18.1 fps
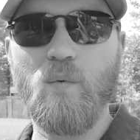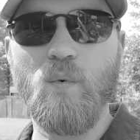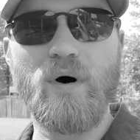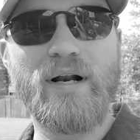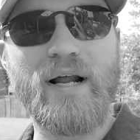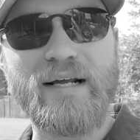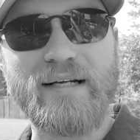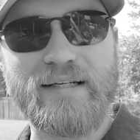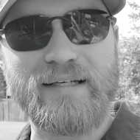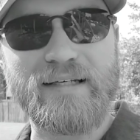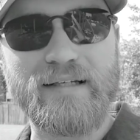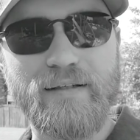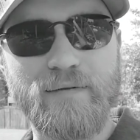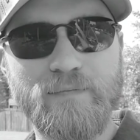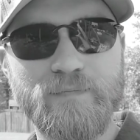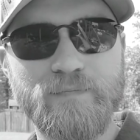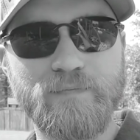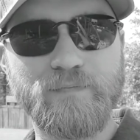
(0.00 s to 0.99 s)
what I
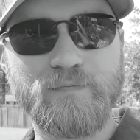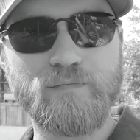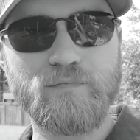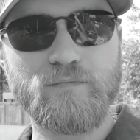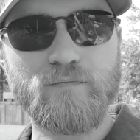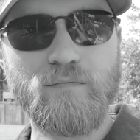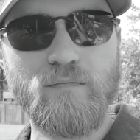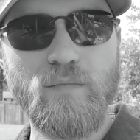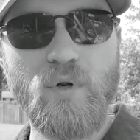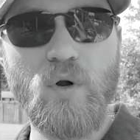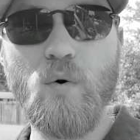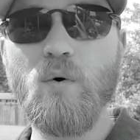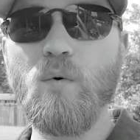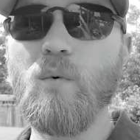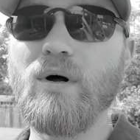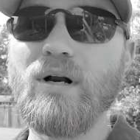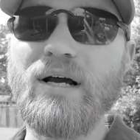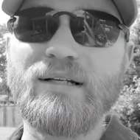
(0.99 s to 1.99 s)
did or
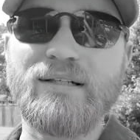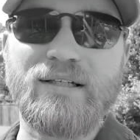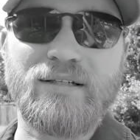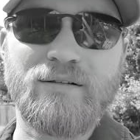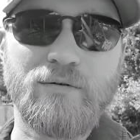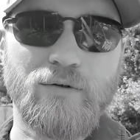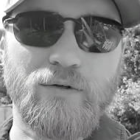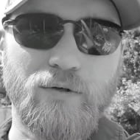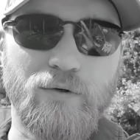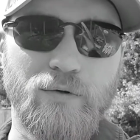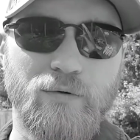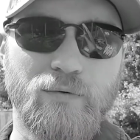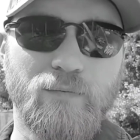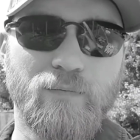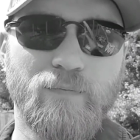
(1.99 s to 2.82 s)
what I didn't do